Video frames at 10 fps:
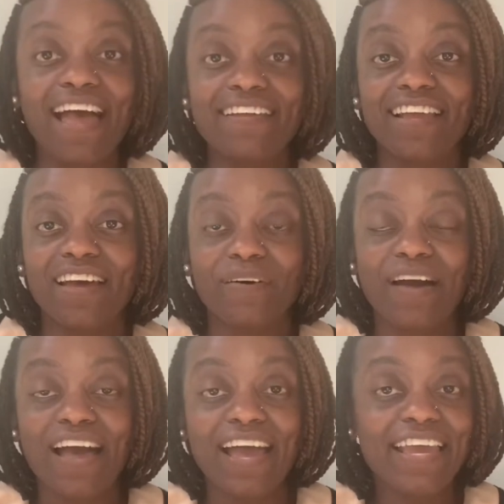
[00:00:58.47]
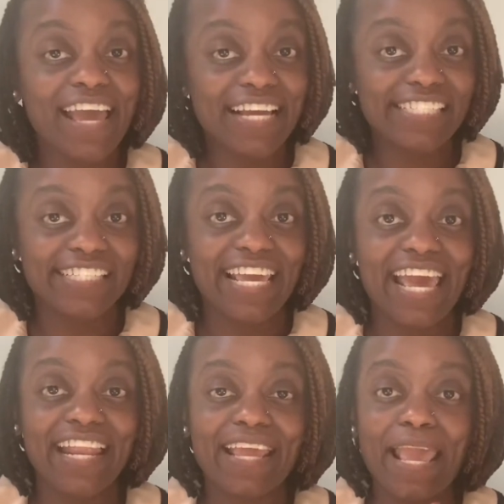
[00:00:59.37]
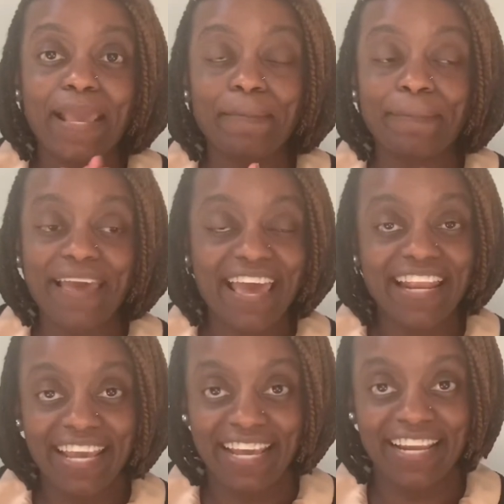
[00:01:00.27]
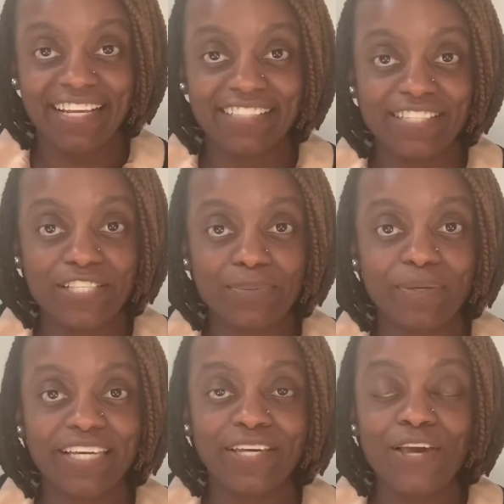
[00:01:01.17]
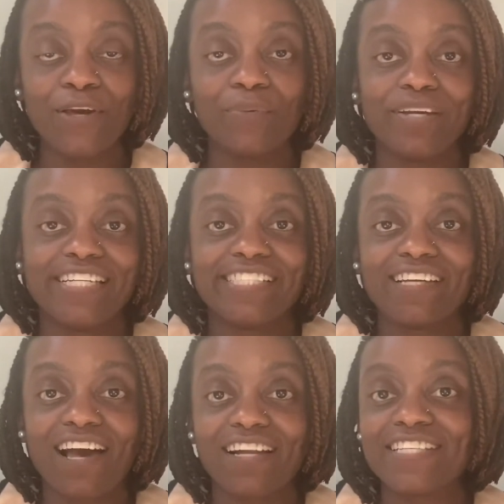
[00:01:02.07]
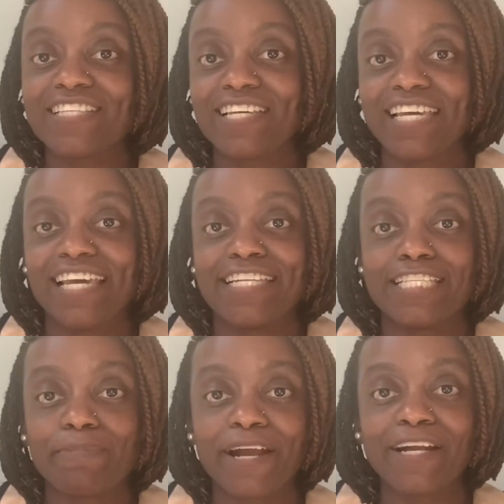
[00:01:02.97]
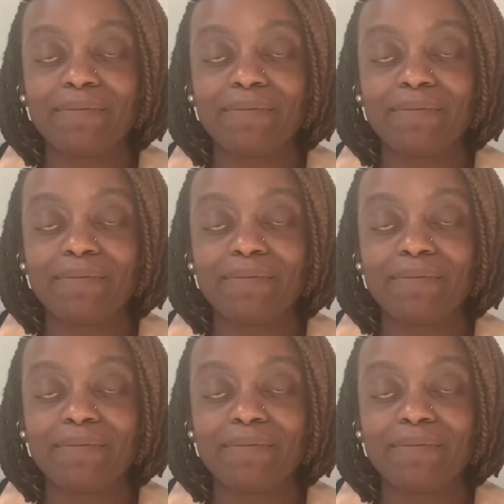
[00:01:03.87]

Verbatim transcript: Now, I actually had a bad headache this week, which honestly inspired